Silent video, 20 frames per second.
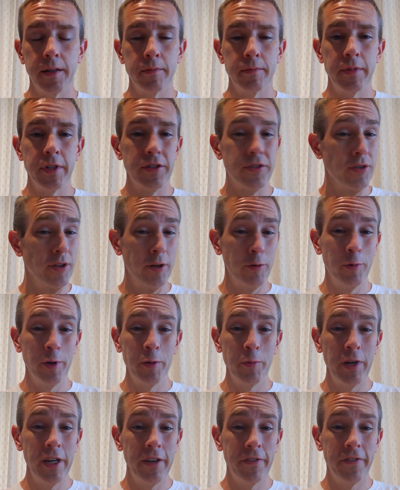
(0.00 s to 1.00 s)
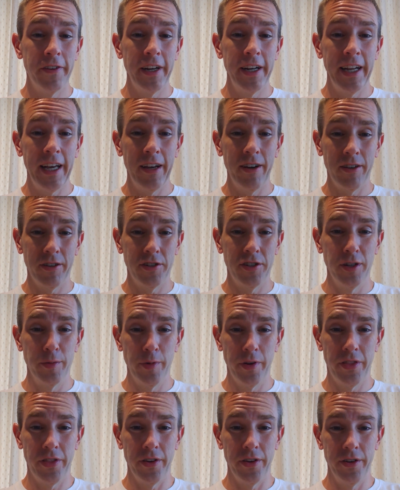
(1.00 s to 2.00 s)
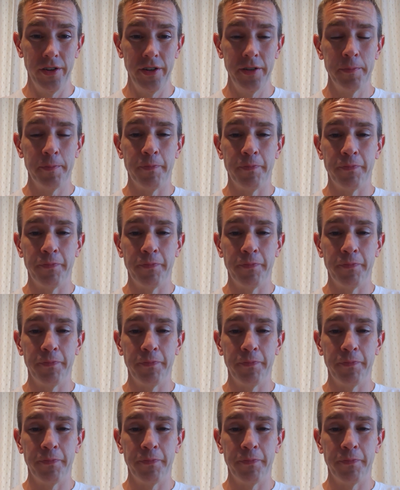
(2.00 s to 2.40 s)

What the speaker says: There's only one way to find out, October 3rd.